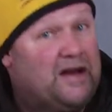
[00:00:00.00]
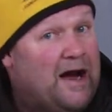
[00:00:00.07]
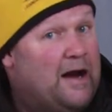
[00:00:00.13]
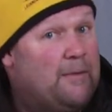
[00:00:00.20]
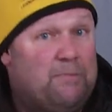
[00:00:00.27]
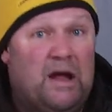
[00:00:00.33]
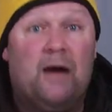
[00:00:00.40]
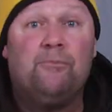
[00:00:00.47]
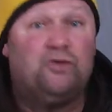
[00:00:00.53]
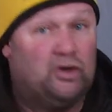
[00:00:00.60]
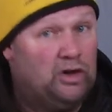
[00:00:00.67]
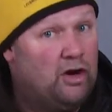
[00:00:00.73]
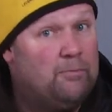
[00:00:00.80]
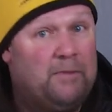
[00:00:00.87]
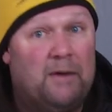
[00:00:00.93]
kind of becomes a
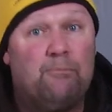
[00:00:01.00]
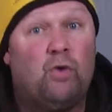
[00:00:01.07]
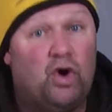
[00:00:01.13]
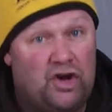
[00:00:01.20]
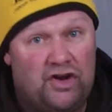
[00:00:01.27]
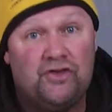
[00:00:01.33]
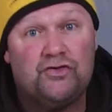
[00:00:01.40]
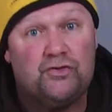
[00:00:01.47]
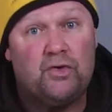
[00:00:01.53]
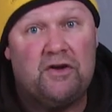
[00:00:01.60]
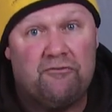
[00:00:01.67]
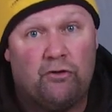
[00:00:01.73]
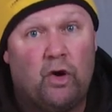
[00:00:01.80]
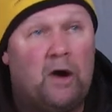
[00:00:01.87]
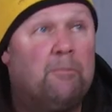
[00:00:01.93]
little bit more history
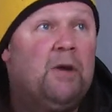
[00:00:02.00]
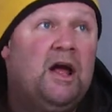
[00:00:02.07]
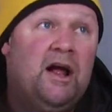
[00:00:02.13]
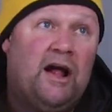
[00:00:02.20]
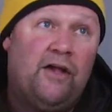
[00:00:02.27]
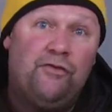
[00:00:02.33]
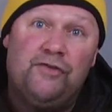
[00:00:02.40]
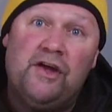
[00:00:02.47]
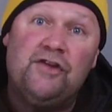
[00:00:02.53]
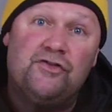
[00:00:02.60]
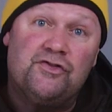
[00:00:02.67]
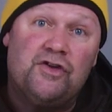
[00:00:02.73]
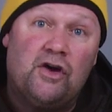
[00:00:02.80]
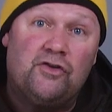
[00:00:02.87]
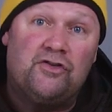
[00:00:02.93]
for them and things
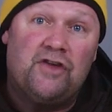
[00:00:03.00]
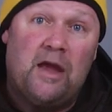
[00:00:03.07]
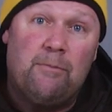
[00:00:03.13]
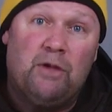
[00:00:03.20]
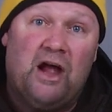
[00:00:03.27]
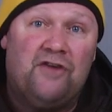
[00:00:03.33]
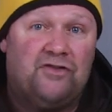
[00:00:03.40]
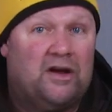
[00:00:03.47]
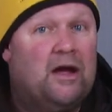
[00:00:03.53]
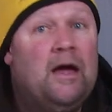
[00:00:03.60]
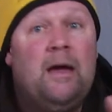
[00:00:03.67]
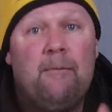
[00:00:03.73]
start stabilizing.